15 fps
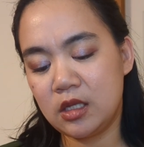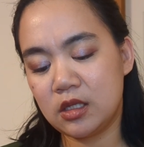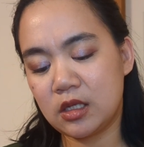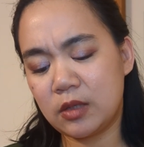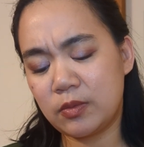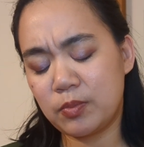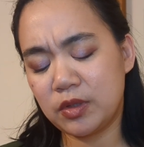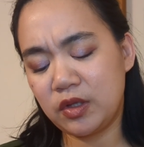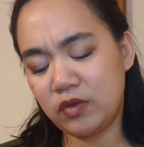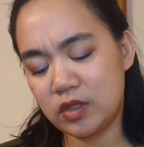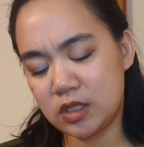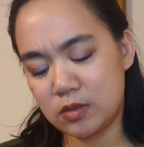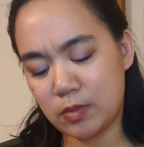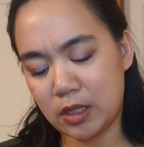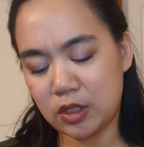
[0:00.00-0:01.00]
I believe this
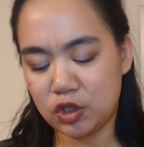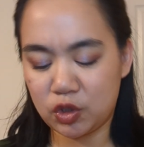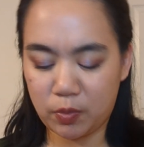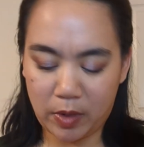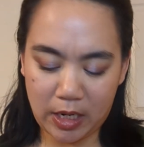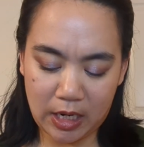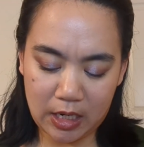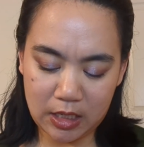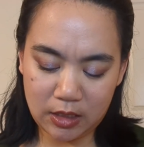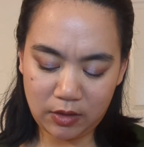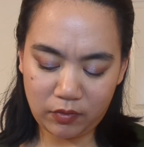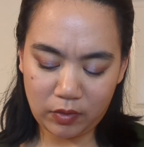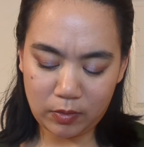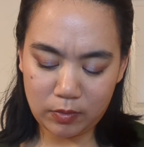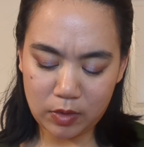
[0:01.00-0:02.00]
is made in Japan,
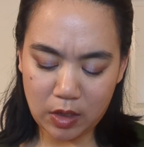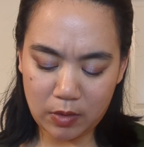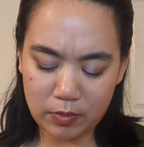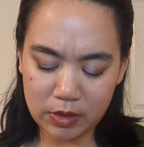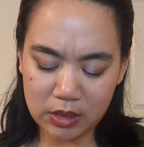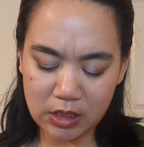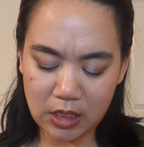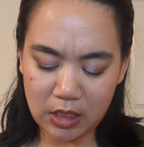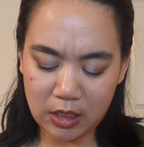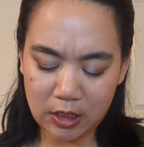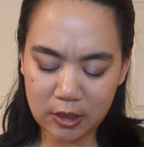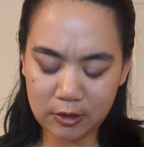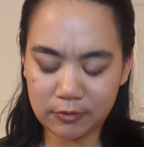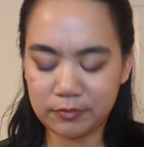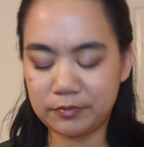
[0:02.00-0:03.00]
if I'm not
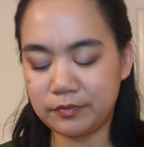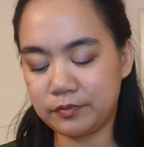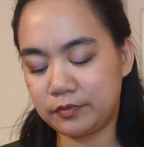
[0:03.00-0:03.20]
mistaken.